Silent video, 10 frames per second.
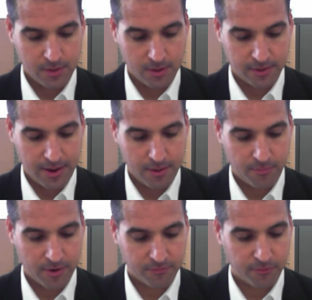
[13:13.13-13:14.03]
Okay,
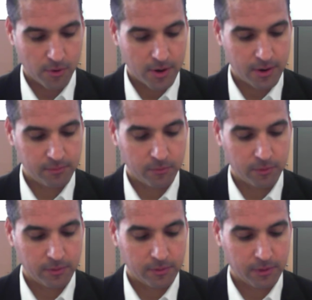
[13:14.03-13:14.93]
part four,
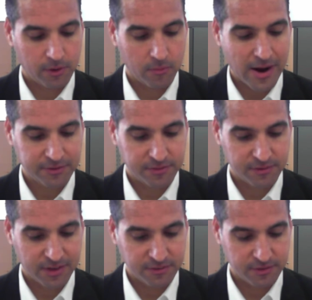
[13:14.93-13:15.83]
we'll correct
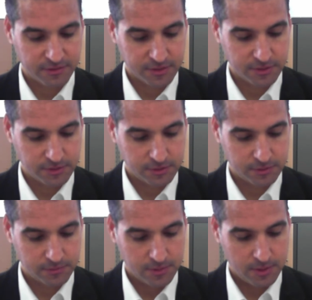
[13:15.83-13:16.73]
the sentences.